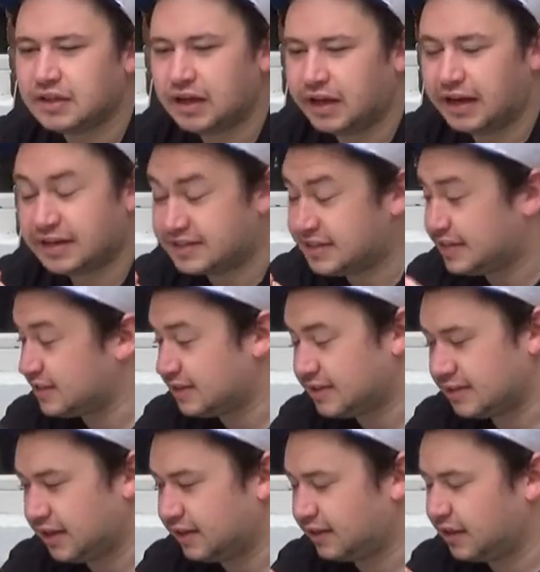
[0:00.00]
And I did,
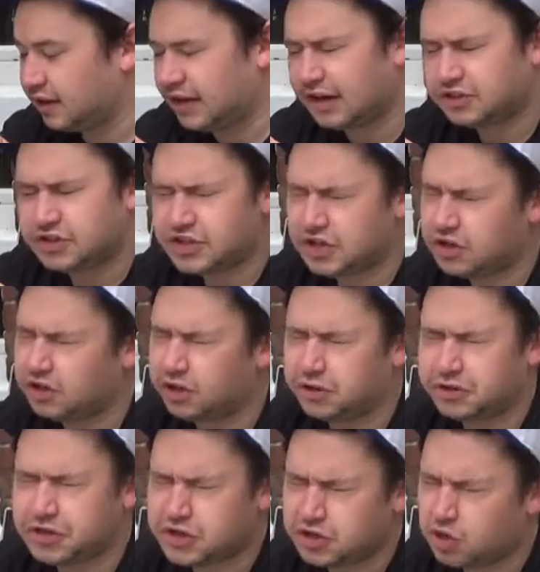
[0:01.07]
and I
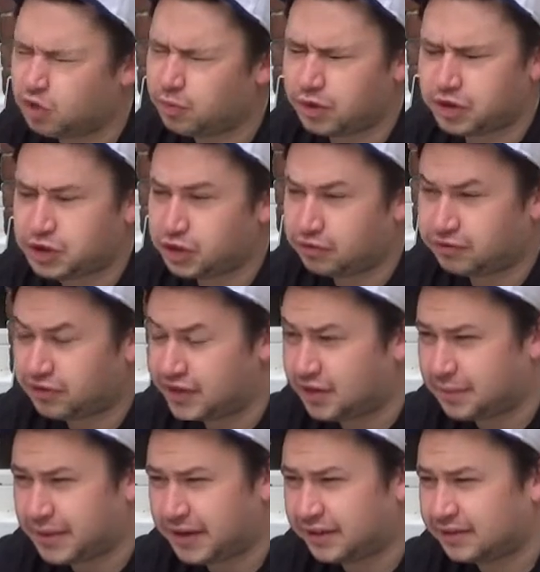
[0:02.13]
learned so much off
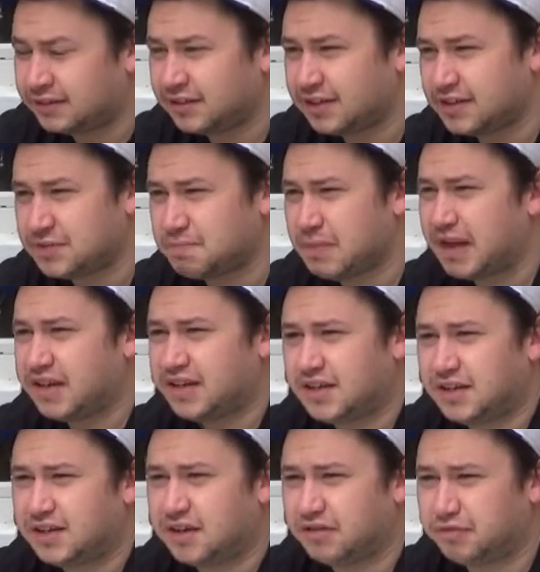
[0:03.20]
Leah Bell, as
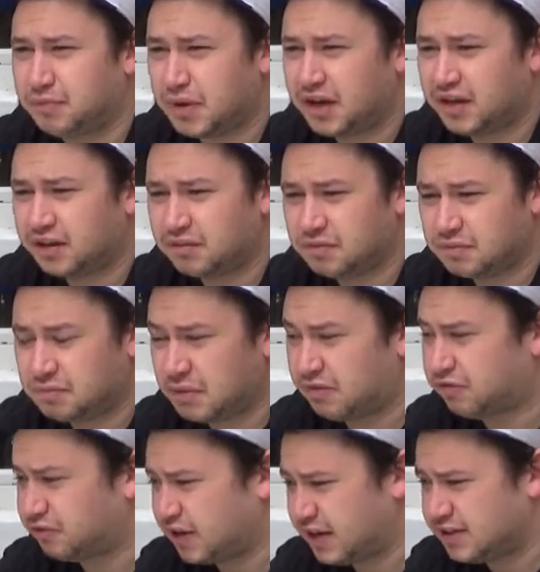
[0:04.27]
many of my
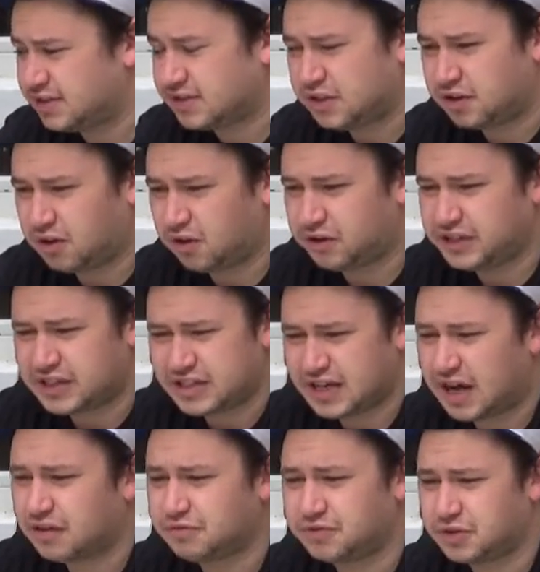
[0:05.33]
friends and colleagues
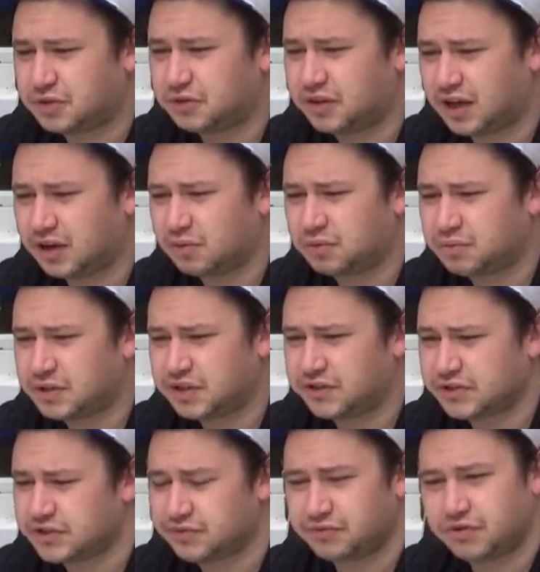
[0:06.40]
have done now,
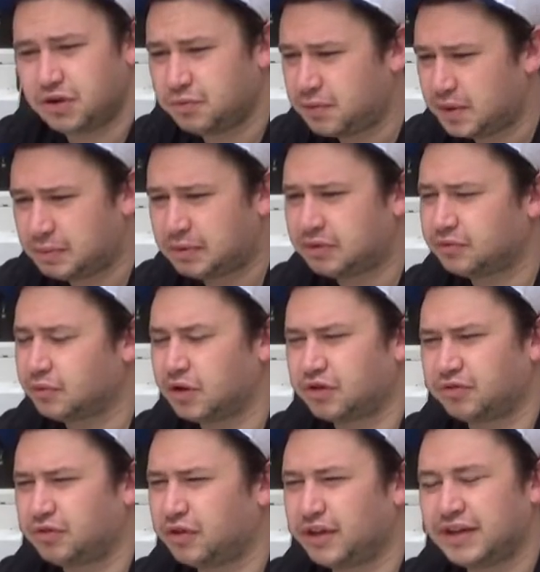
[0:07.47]
because a few people have worked
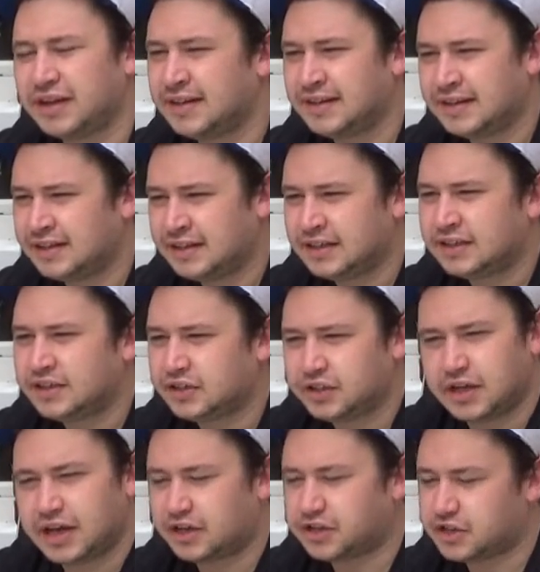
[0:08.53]
for her. And
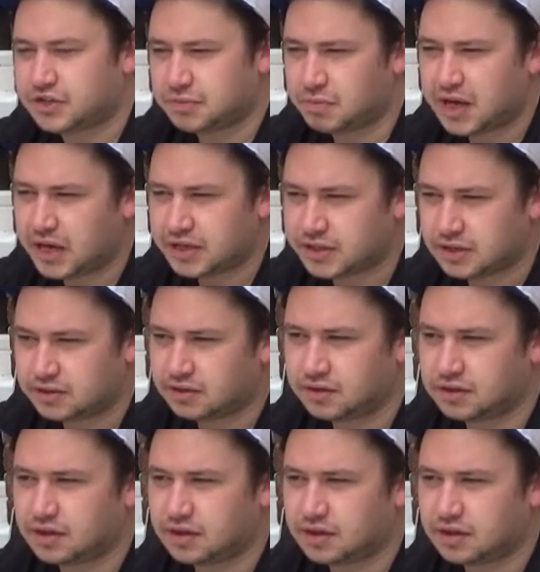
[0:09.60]
yeah, she's amazing.